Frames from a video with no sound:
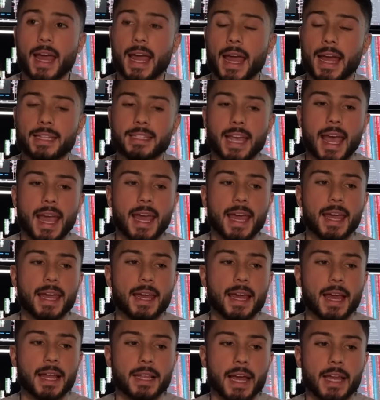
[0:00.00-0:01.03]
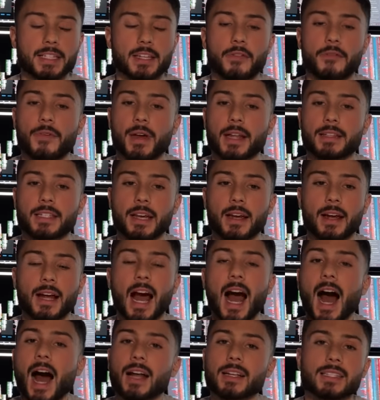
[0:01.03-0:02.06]
it's a it's a it's a
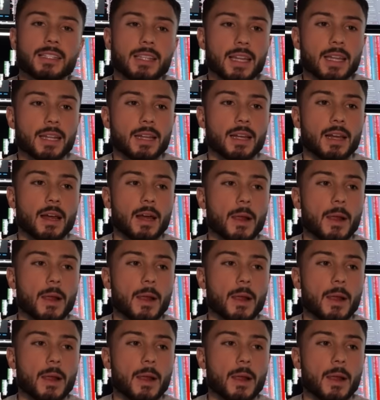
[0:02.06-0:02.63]
constant